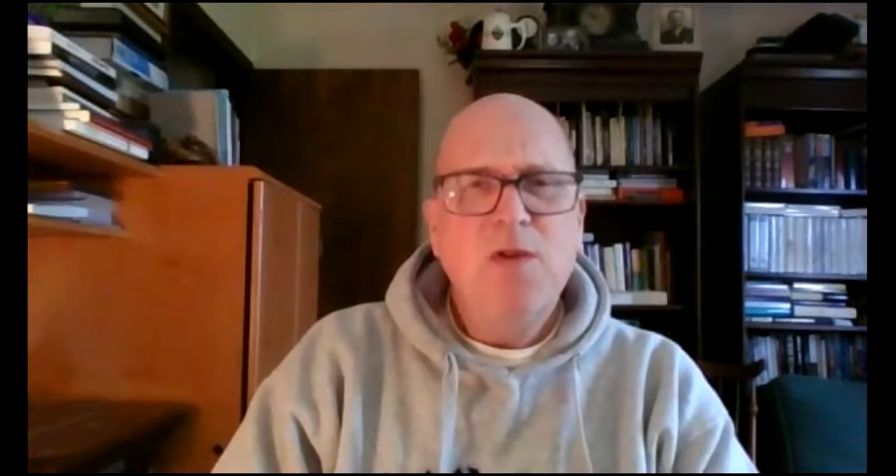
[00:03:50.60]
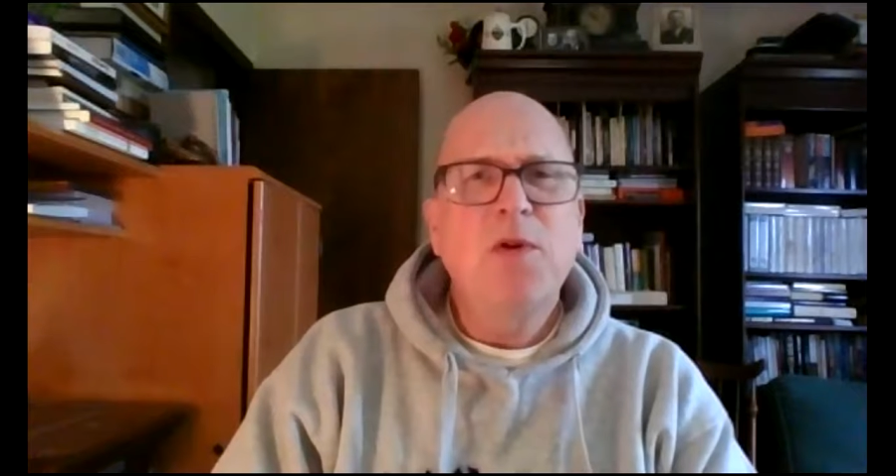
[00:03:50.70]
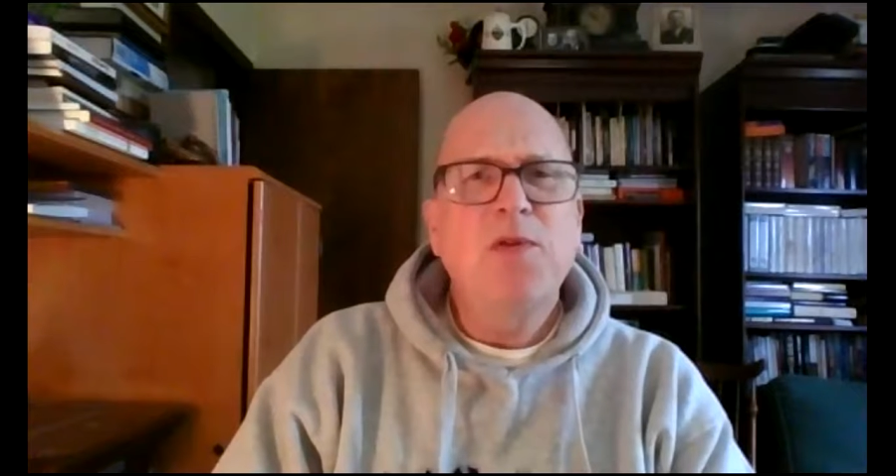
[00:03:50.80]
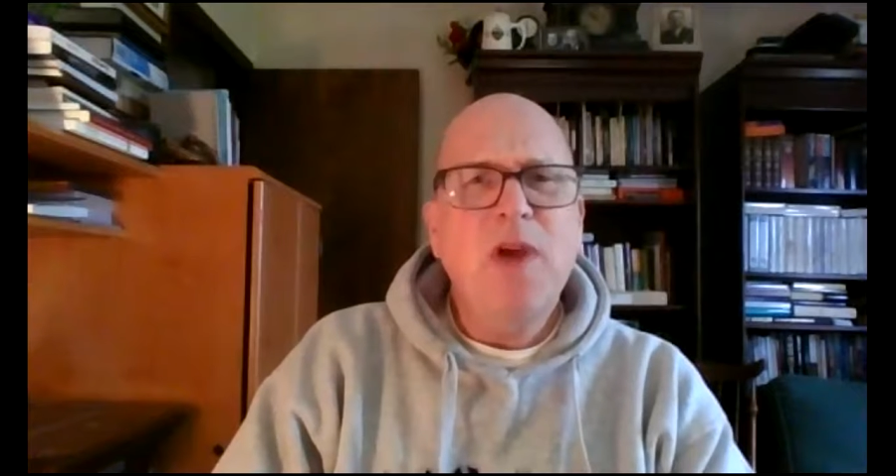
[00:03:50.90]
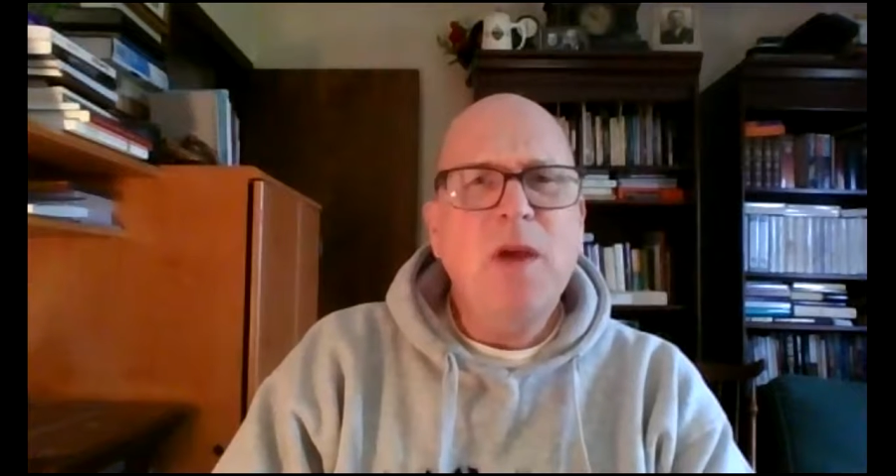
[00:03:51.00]

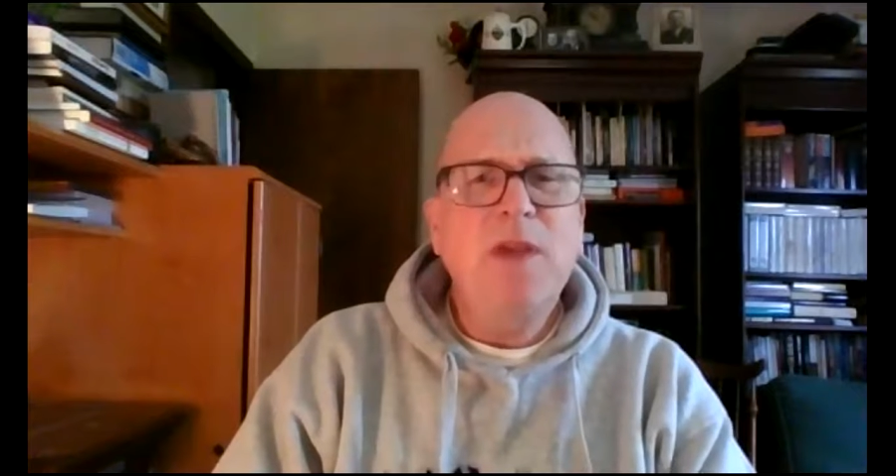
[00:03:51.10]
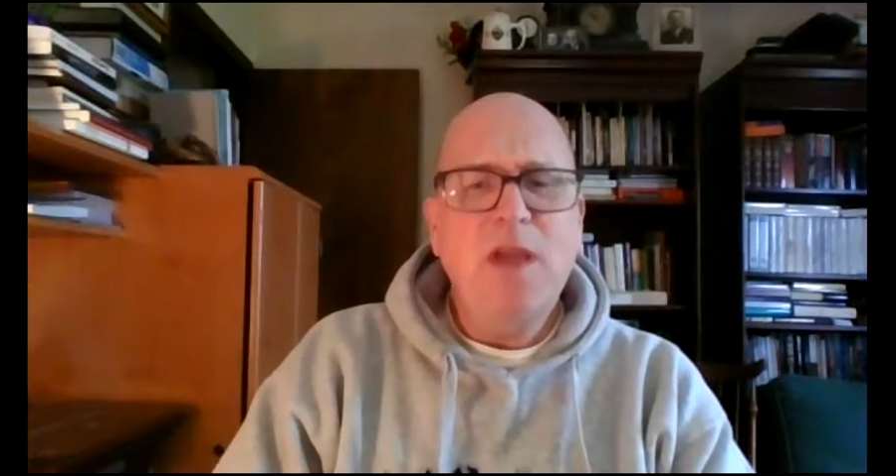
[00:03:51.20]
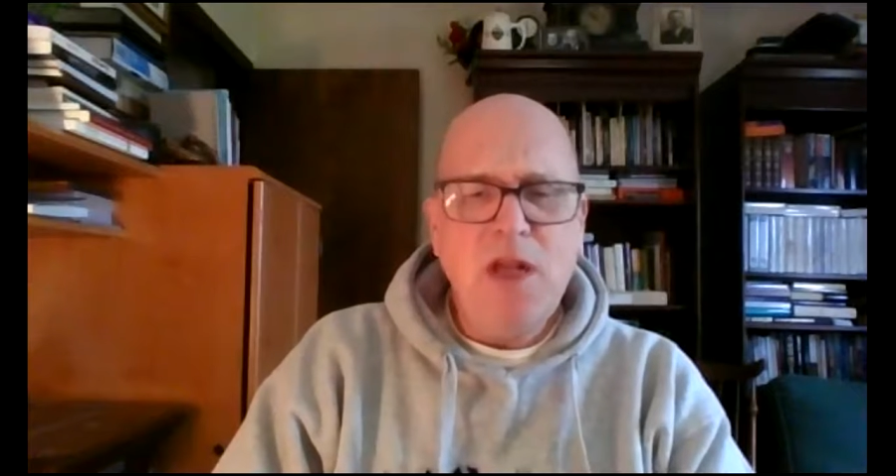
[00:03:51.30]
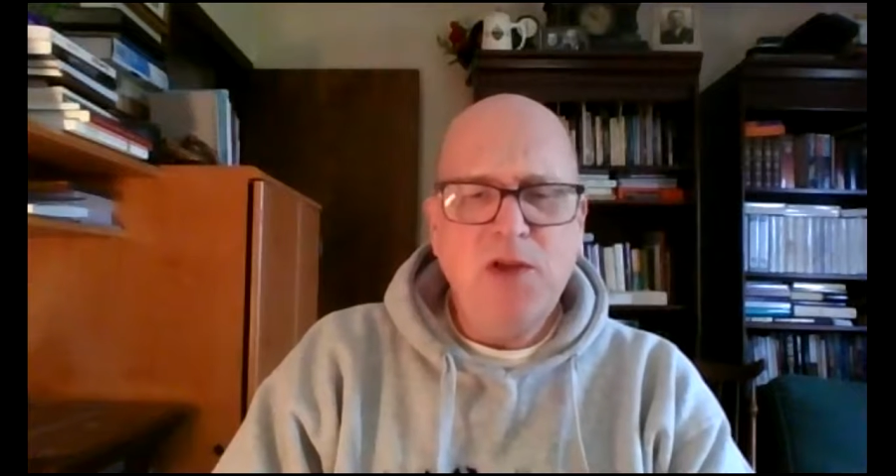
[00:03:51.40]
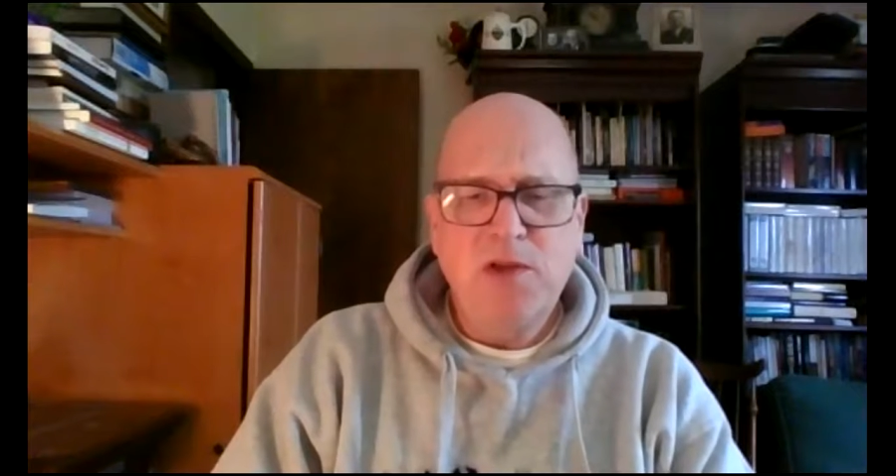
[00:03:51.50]
So it's up to
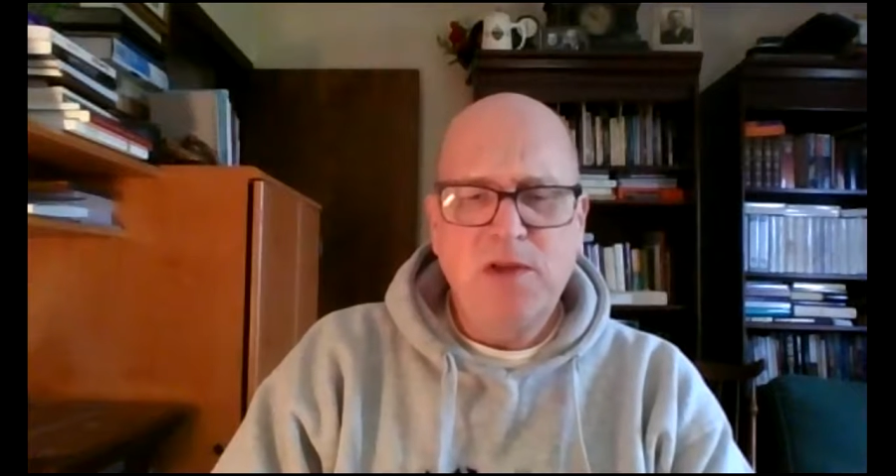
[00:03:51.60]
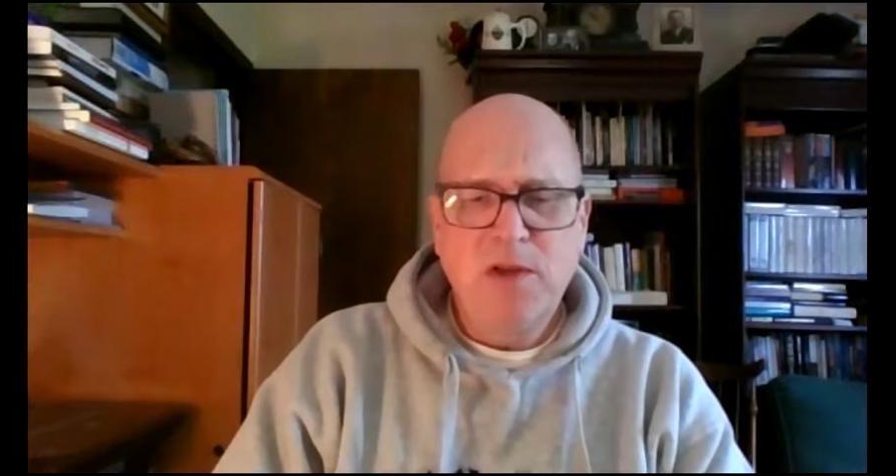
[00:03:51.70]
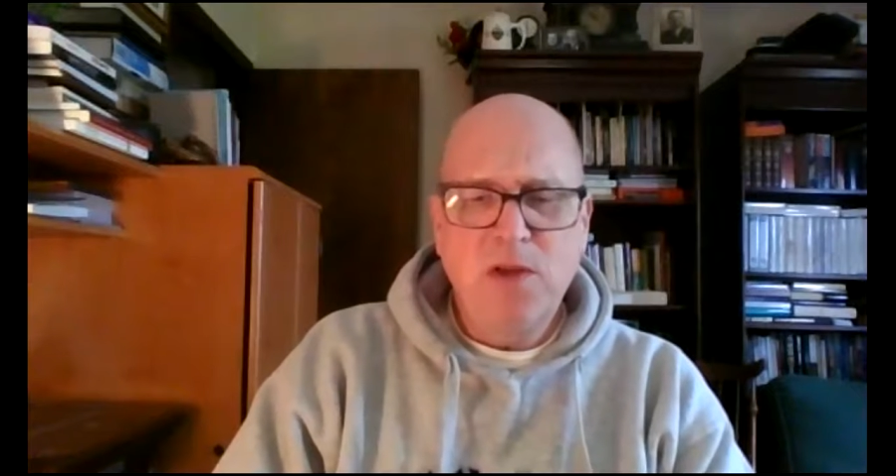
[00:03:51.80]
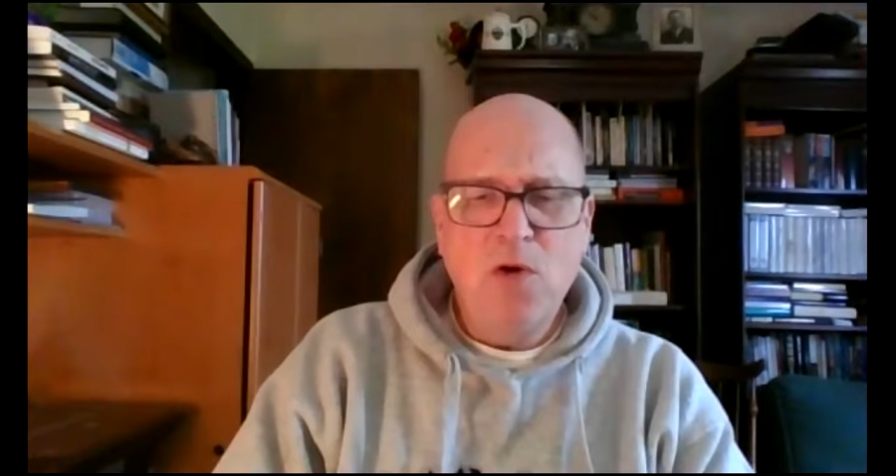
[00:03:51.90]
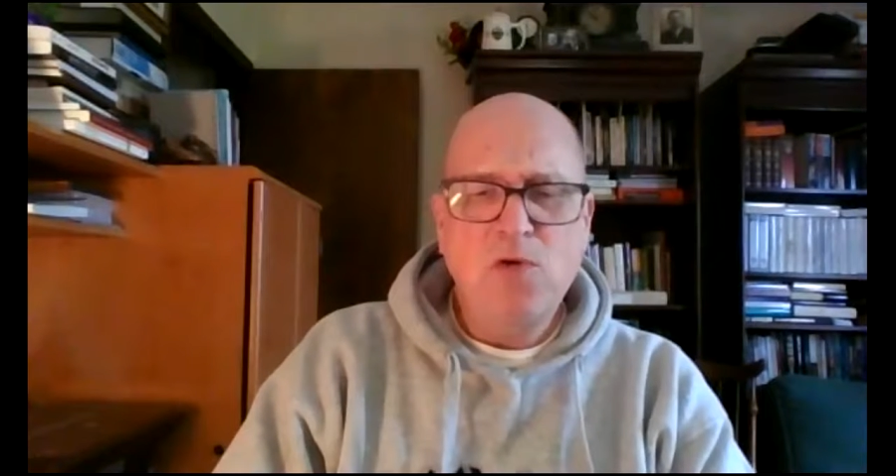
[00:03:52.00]
each
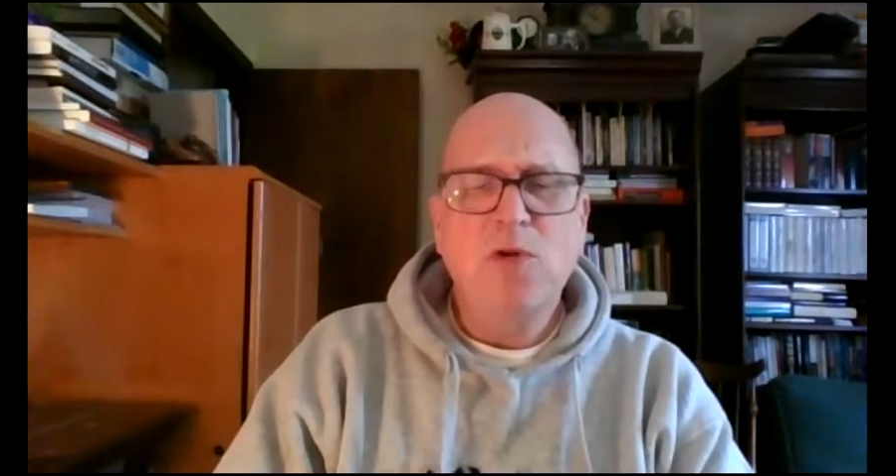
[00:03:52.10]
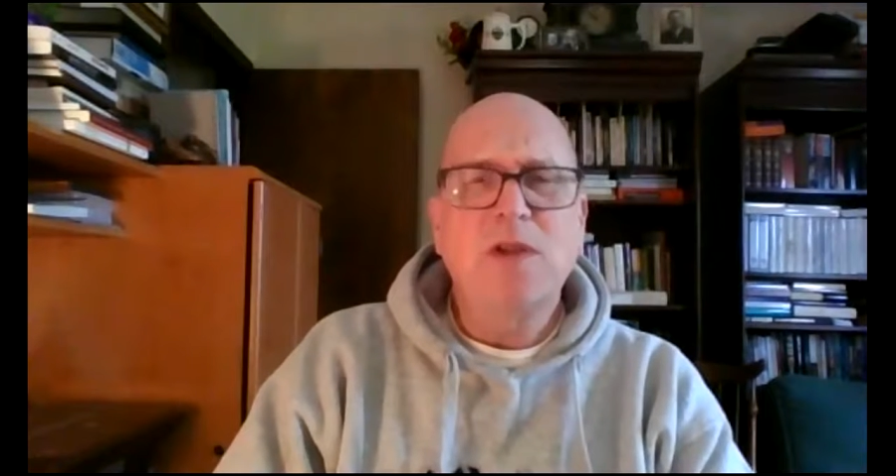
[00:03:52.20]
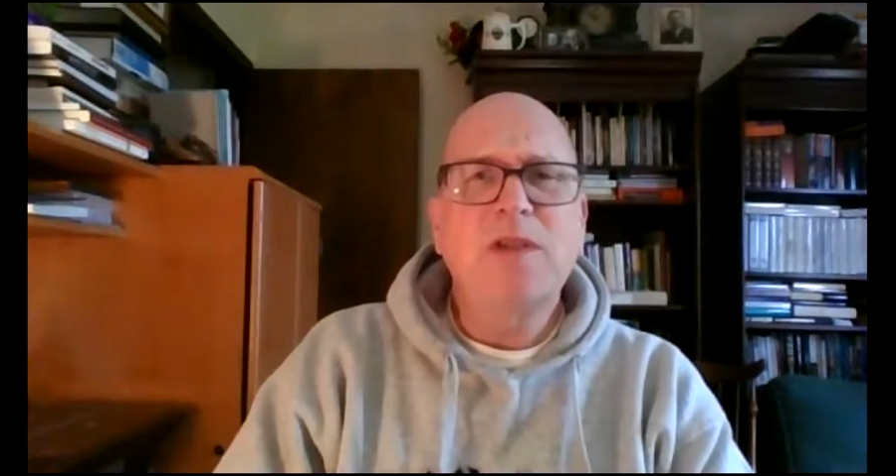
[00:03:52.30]
local